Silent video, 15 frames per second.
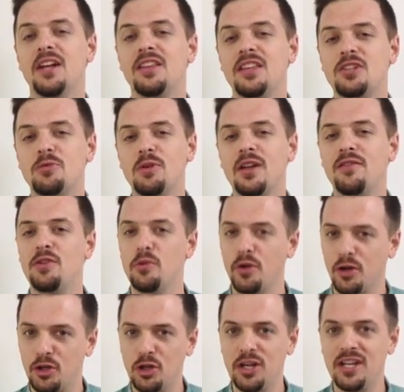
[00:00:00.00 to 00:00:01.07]
This will give you a
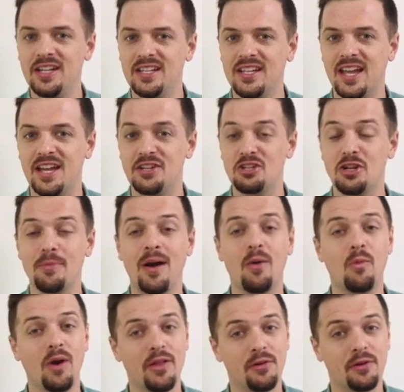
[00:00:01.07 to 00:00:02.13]
good indication about
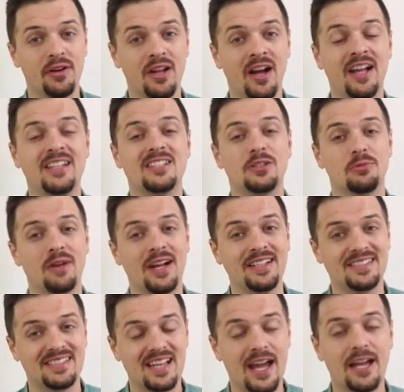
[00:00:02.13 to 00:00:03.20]
whether or not it's the right
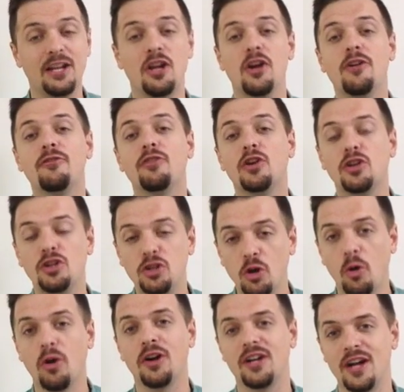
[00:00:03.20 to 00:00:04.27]
site for
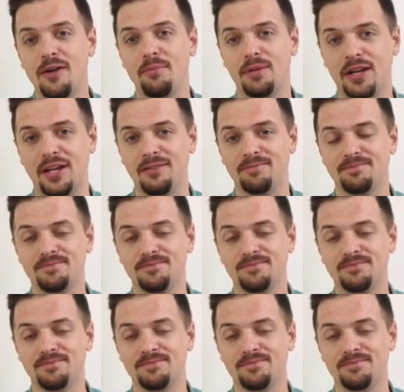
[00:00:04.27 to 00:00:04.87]
your company.